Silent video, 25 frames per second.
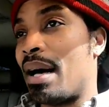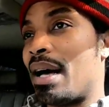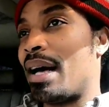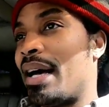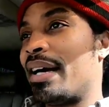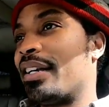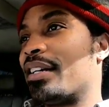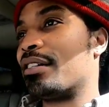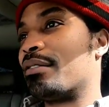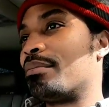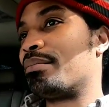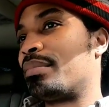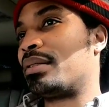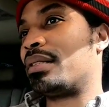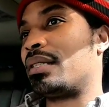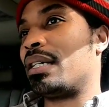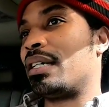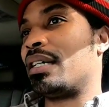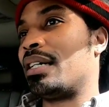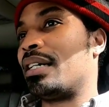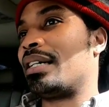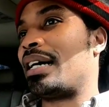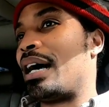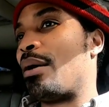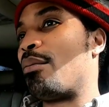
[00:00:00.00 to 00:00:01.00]
my items.
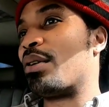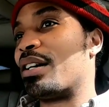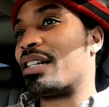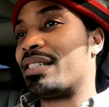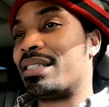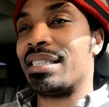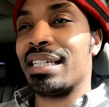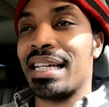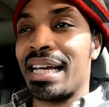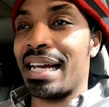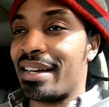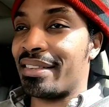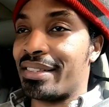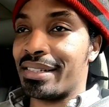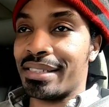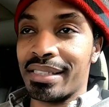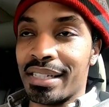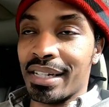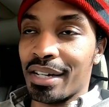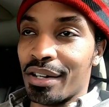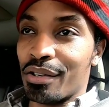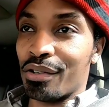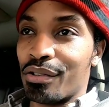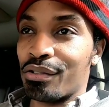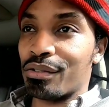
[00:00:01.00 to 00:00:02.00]
Uh, I want to see how this
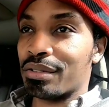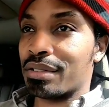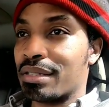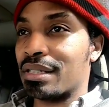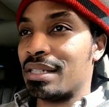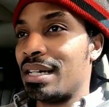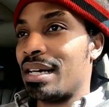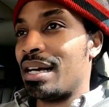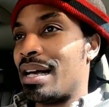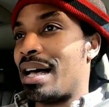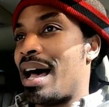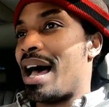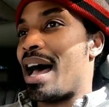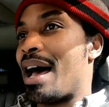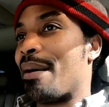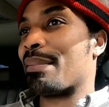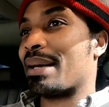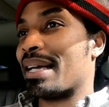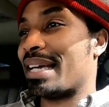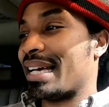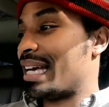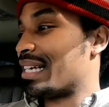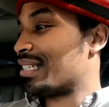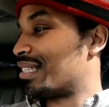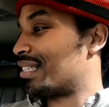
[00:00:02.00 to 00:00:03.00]
goes.
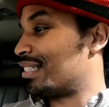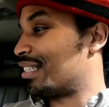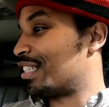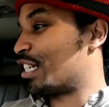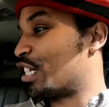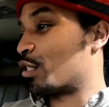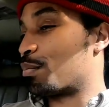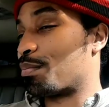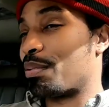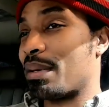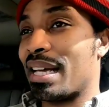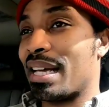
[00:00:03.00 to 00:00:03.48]
I'm guessing this